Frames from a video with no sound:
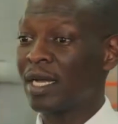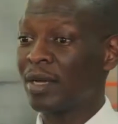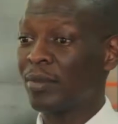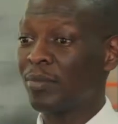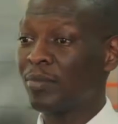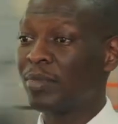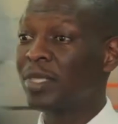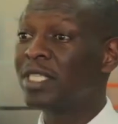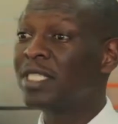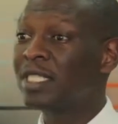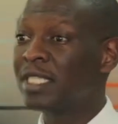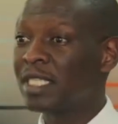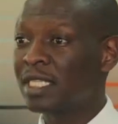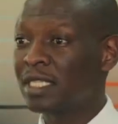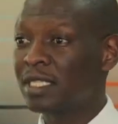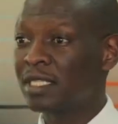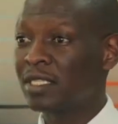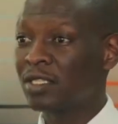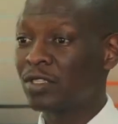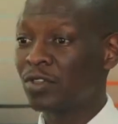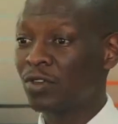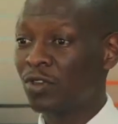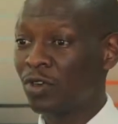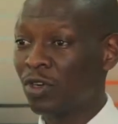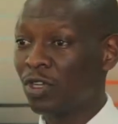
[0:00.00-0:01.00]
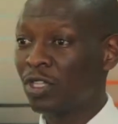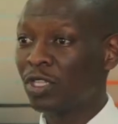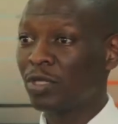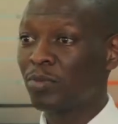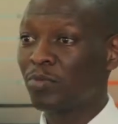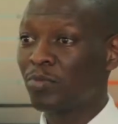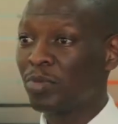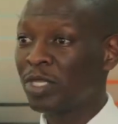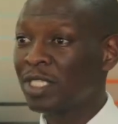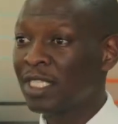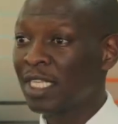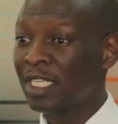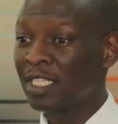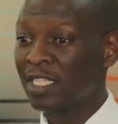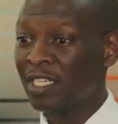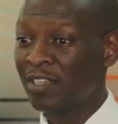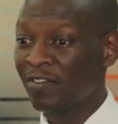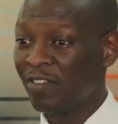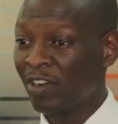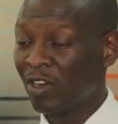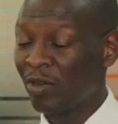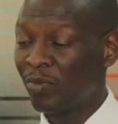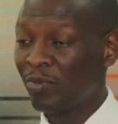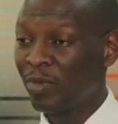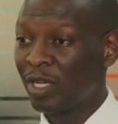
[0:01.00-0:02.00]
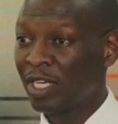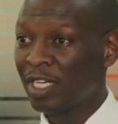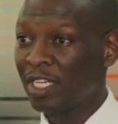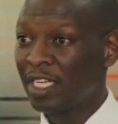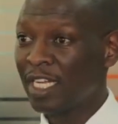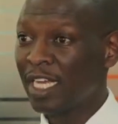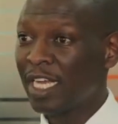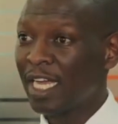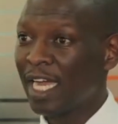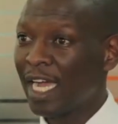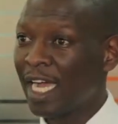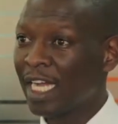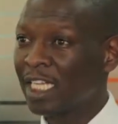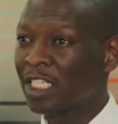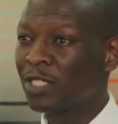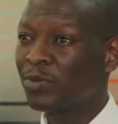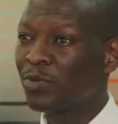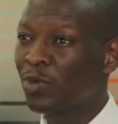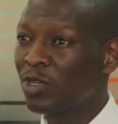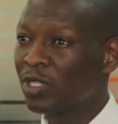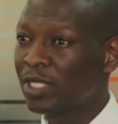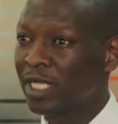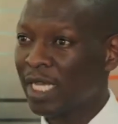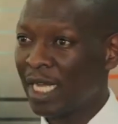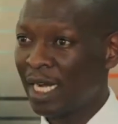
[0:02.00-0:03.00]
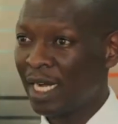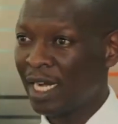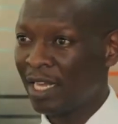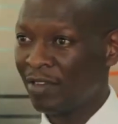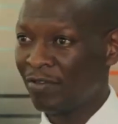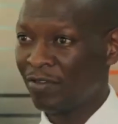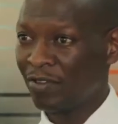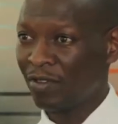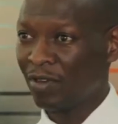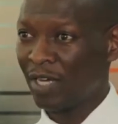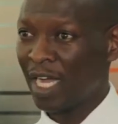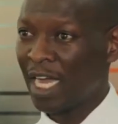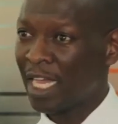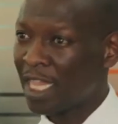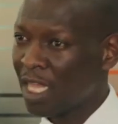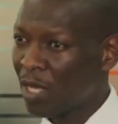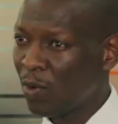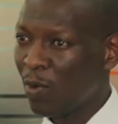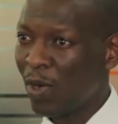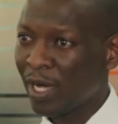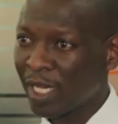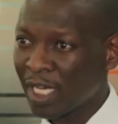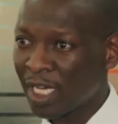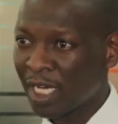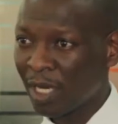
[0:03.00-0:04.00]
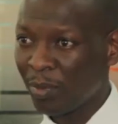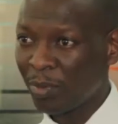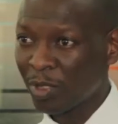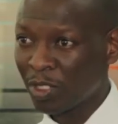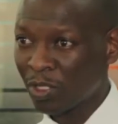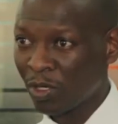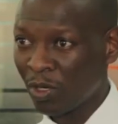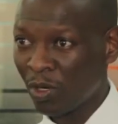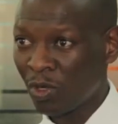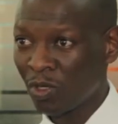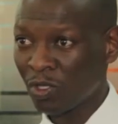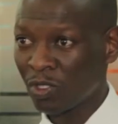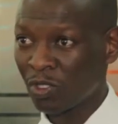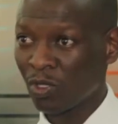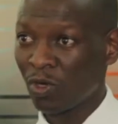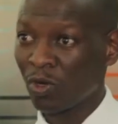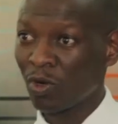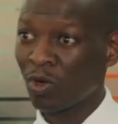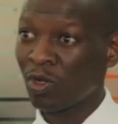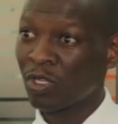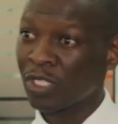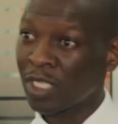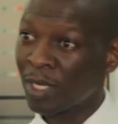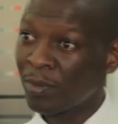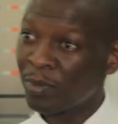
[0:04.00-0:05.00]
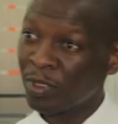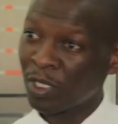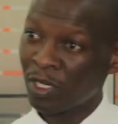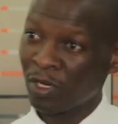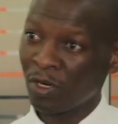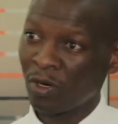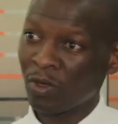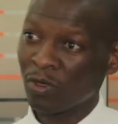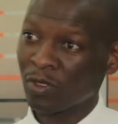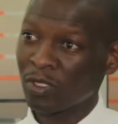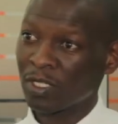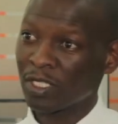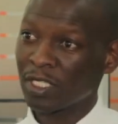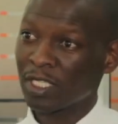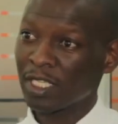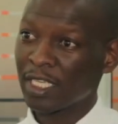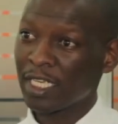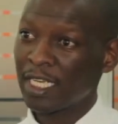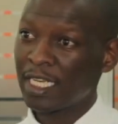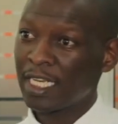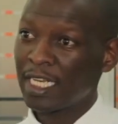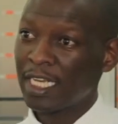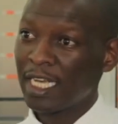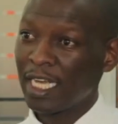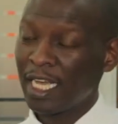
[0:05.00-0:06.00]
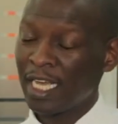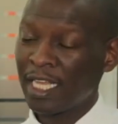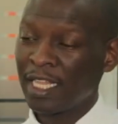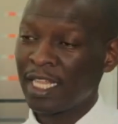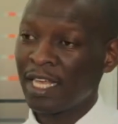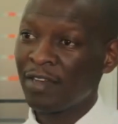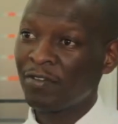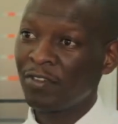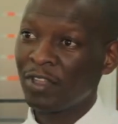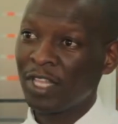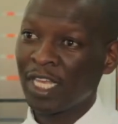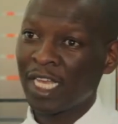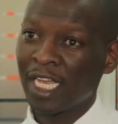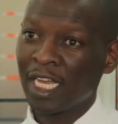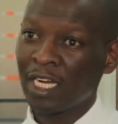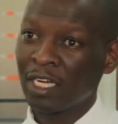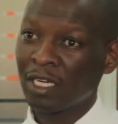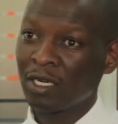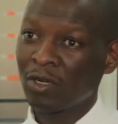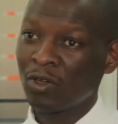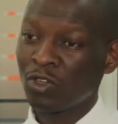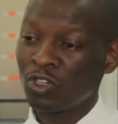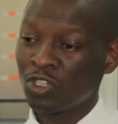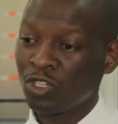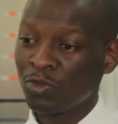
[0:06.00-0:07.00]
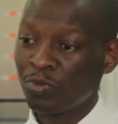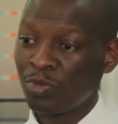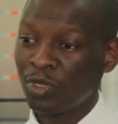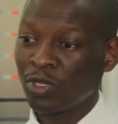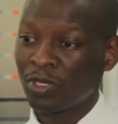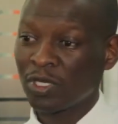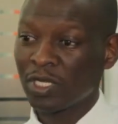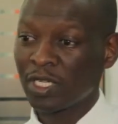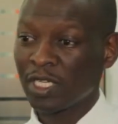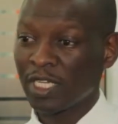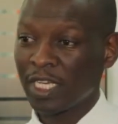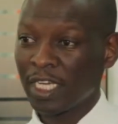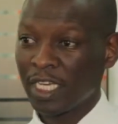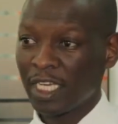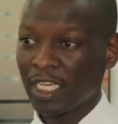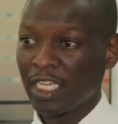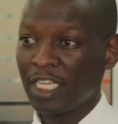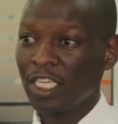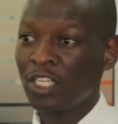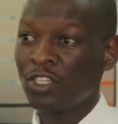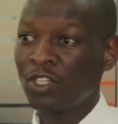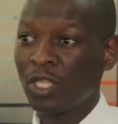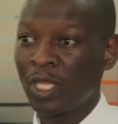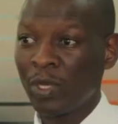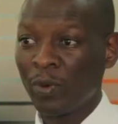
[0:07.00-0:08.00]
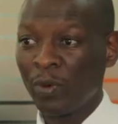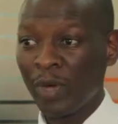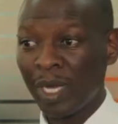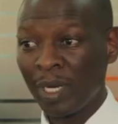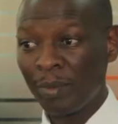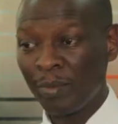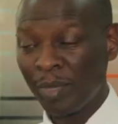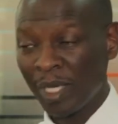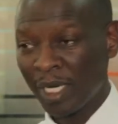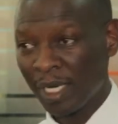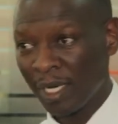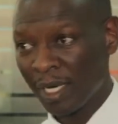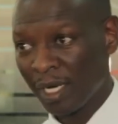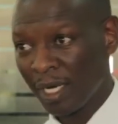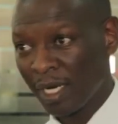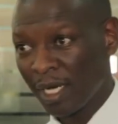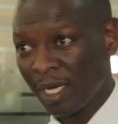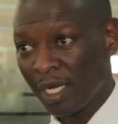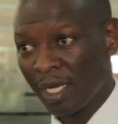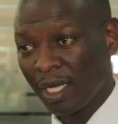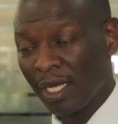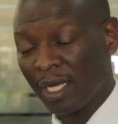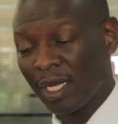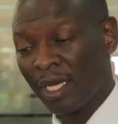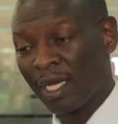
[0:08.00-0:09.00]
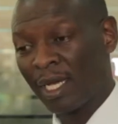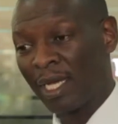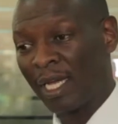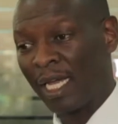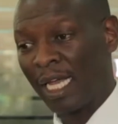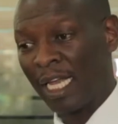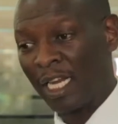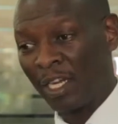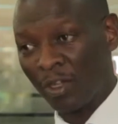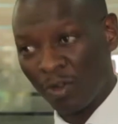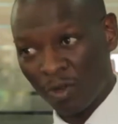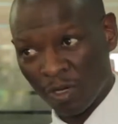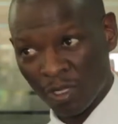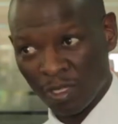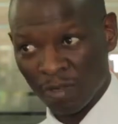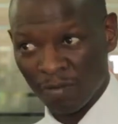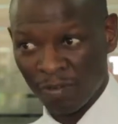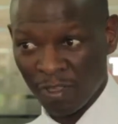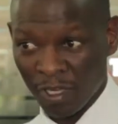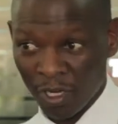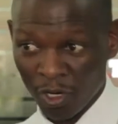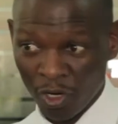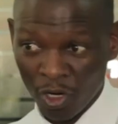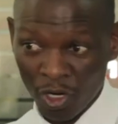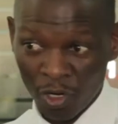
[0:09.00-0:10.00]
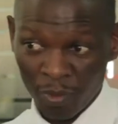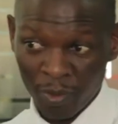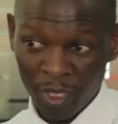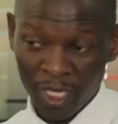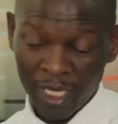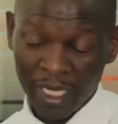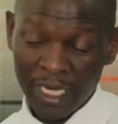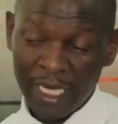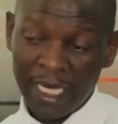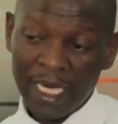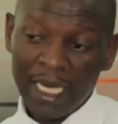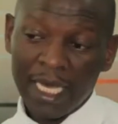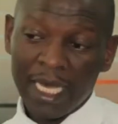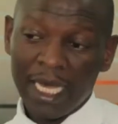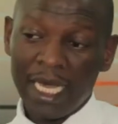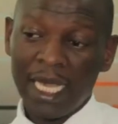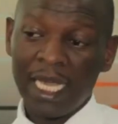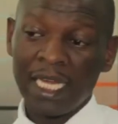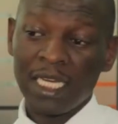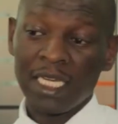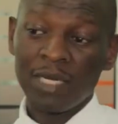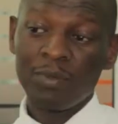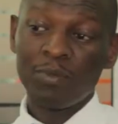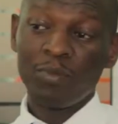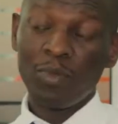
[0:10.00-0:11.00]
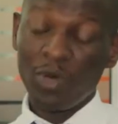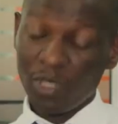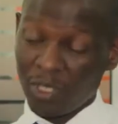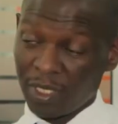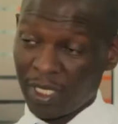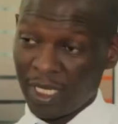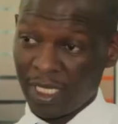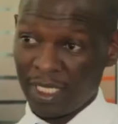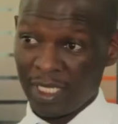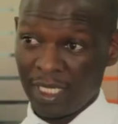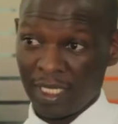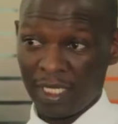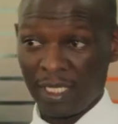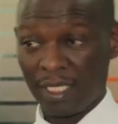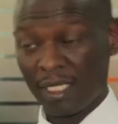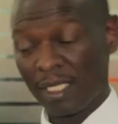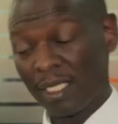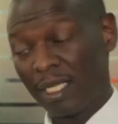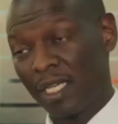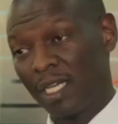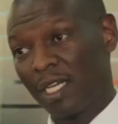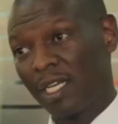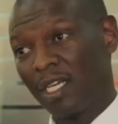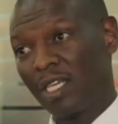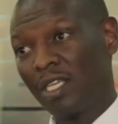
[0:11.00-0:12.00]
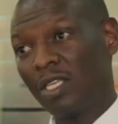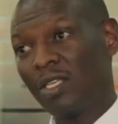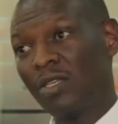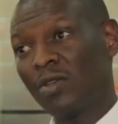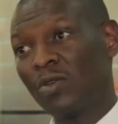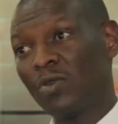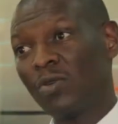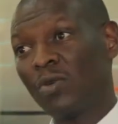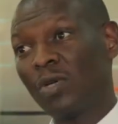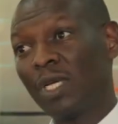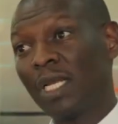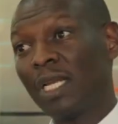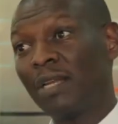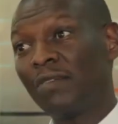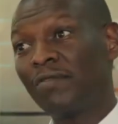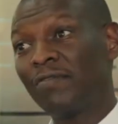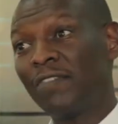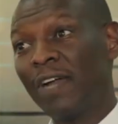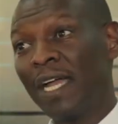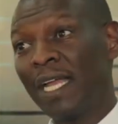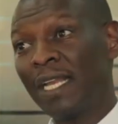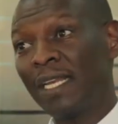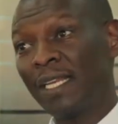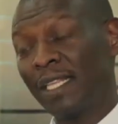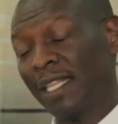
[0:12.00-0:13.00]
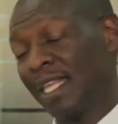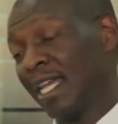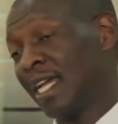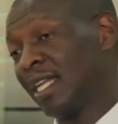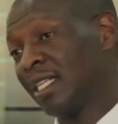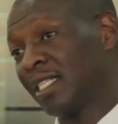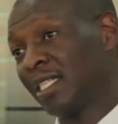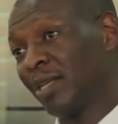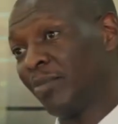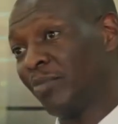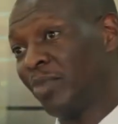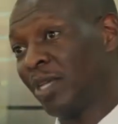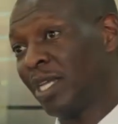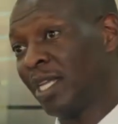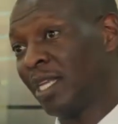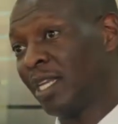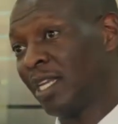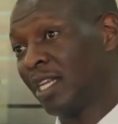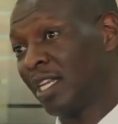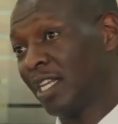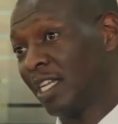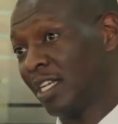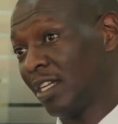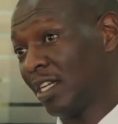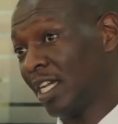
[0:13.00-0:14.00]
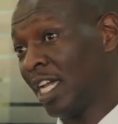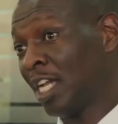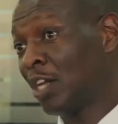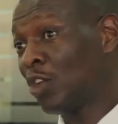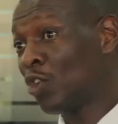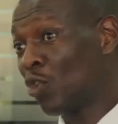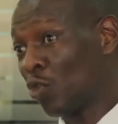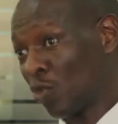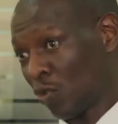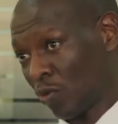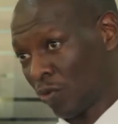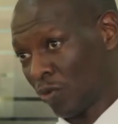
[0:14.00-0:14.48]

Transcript: business growth, business development at small scale level? Are they working capital loans or consumption loans? And therefore they can contribute into the well-being and growth of the economy. And in most cases, you will find the answer being a no.